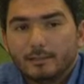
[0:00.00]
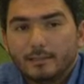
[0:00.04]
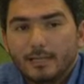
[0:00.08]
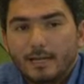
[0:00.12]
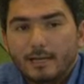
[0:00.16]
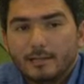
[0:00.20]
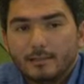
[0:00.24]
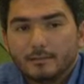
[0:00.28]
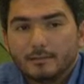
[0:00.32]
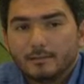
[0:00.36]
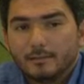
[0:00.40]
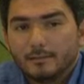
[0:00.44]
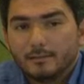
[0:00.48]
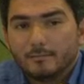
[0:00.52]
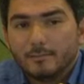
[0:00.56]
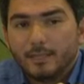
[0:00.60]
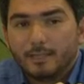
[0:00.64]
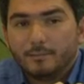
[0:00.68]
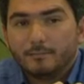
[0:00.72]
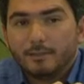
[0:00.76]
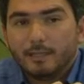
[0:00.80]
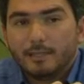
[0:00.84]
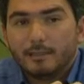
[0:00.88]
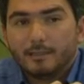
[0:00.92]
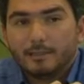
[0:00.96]
analysis
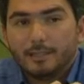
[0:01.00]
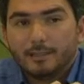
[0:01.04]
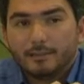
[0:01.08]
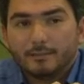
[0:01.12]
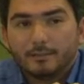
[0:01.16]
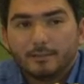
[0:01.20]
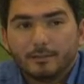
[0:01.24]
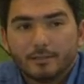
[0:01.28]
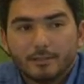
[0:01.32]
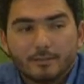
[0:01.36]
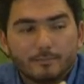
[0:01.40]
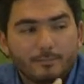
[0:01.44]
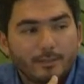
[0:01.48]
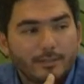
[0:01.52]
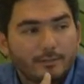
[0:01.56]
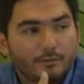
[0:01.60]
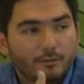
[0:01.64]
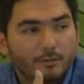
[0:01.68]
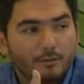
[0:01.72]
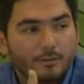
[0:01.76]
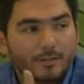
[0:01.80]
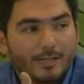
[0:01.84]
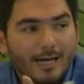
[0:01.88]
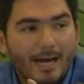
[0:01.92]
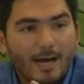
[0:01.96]
made by lender is
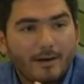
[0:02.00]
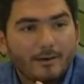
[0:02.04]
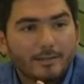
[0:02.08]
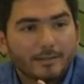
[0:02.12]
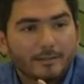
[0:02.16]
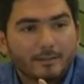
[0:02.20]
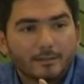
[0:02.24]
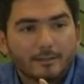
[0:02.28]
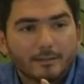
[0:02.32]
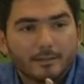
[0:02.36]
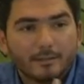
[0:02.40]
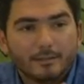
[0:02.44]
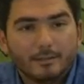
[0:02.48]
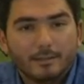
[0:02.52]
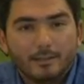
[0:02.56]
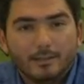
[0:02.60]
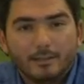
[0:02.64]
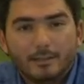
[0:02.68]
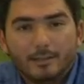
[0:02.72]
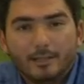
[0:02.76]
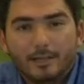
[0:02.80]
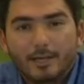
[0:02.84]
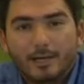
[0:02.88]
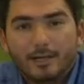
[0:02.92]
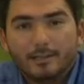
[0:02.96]
based on character
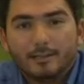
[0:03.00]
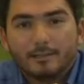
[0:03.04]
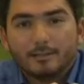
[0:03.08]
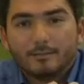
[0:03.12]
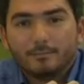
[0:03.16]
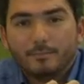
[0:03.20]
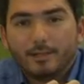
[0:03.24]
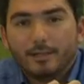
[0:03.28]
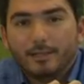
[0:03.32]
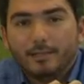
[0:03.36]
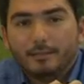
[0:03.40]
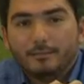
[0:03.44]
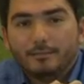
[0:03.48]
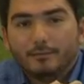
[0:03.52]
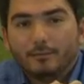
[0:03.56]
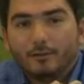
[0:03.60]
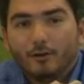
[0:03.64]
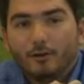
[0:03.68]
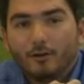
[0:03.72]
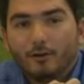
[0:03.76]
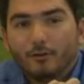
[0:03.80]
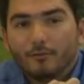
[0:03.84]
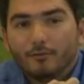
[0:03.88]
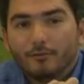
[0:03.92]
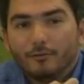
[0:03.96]
and is based
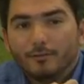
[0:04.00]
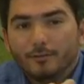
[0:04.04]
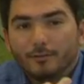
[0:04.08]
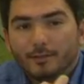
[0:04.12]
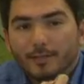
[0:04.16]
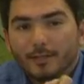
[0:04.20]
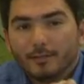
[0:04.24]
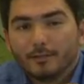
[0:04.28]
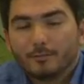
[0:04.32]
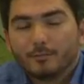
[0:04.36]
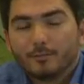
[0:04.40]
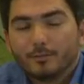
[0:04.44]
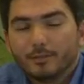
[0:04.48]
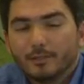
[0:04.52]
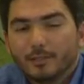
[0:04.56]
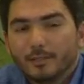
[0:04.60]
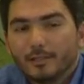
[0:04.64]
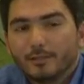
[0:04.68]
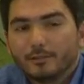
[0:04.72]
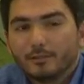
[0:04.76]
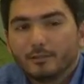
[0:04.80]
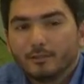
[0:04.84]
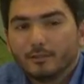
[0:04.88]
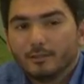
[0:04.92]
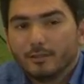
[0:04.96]
on their
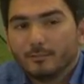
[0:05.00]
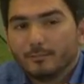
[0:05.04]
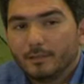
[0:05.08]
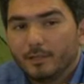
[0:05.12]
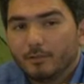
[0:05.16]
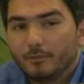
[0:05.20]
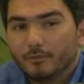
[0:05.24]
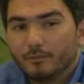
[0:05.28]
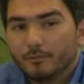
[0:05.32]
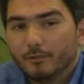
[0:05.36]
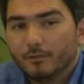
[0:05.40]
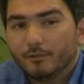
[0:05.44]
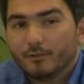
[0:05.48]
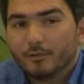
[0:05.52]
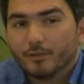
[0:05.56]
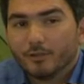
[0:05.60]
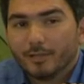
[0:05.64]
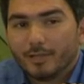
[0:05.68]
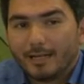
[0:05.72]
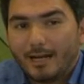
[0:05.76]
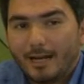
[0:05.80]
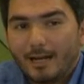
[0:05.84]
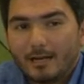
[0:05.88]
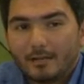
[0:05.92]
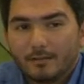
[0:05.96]
prediction about future
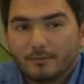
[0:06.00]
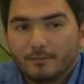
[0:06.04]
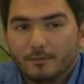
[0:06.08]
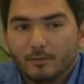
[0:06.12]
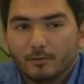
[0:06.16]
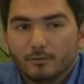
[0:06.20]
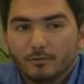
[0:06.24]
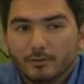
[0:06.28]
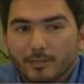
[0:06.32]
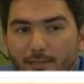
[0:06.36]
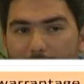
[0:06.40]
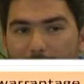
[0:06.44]
cash flows